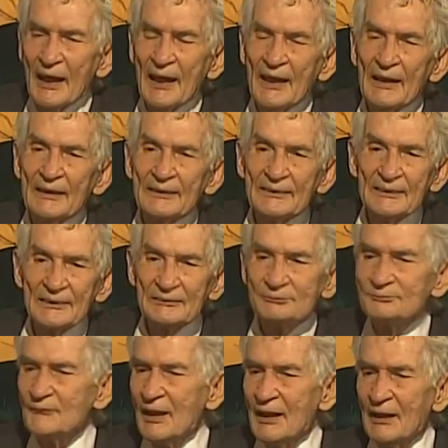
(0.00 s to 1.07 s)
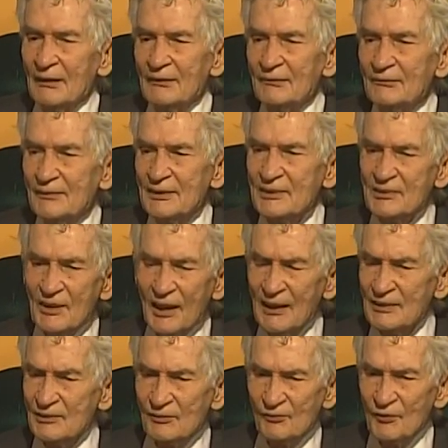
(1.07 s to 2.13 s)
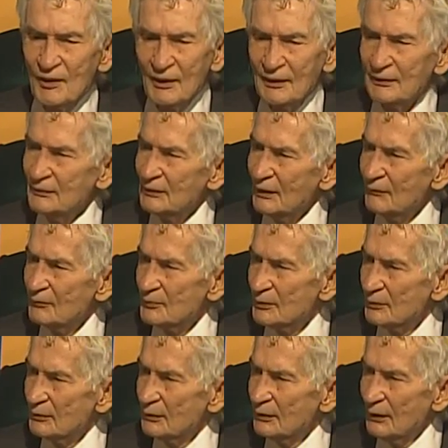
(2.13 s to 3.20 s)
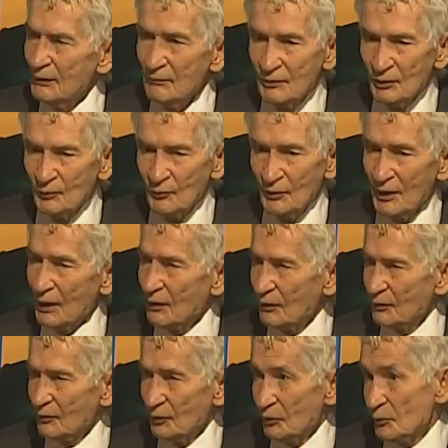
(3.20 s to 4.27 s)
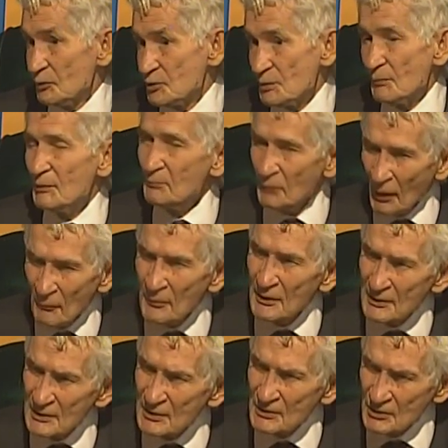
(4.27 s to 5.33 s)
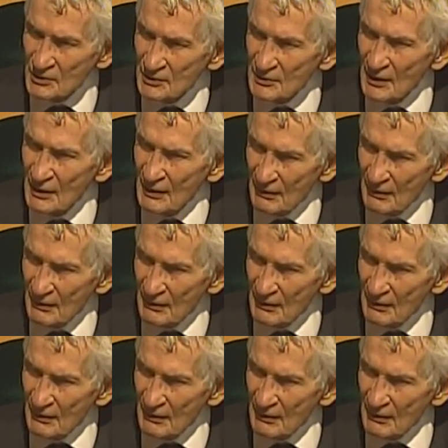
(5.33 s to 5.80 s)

And these guys are feeling loved, even though we're not close to them. And probably that's just,